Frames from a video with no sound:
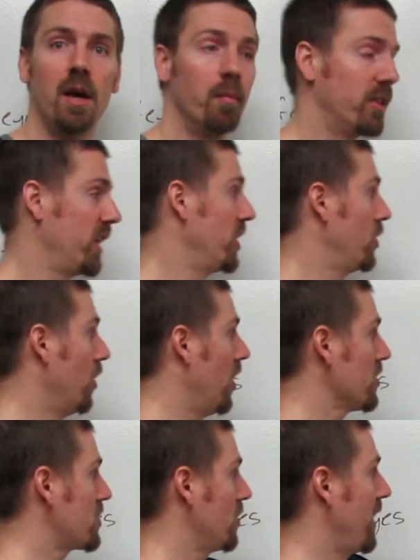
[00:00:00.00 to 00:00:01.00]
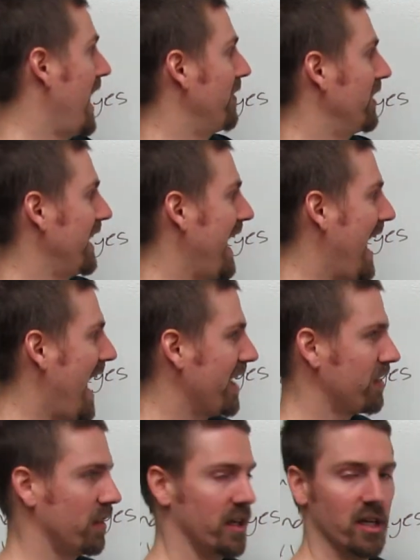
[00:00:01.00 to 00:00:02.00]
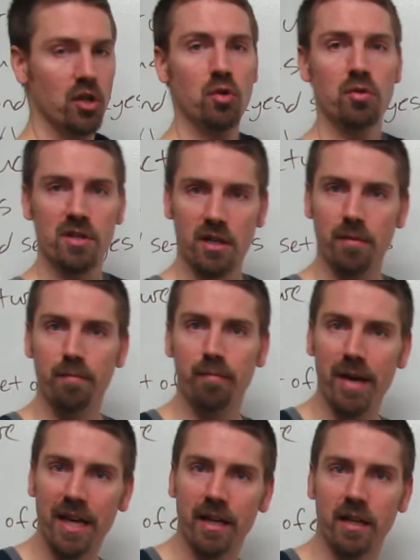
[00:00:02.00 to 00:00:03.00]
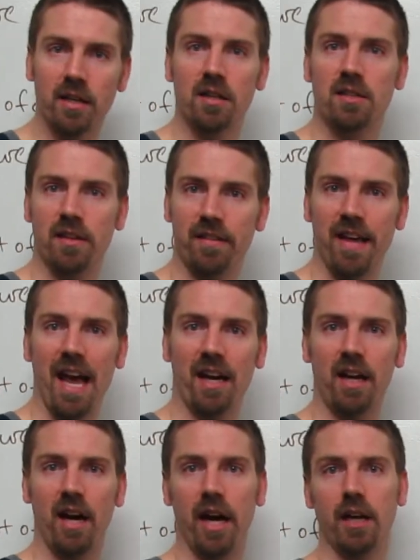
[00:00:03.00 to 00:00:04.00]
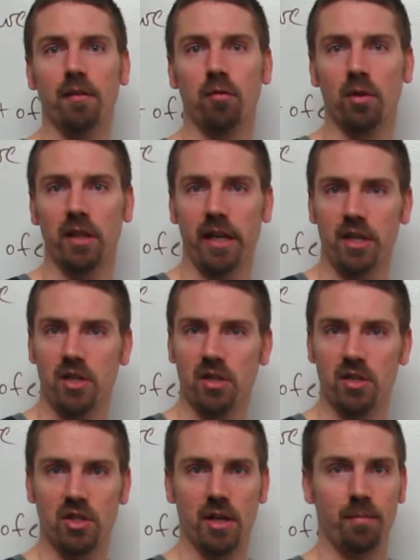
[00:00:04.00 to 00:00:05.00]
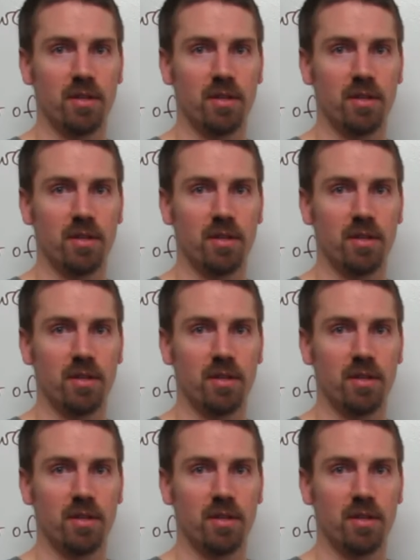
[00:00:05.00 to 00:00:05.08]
But then you also have an athlete who's committed to that kind of relationship.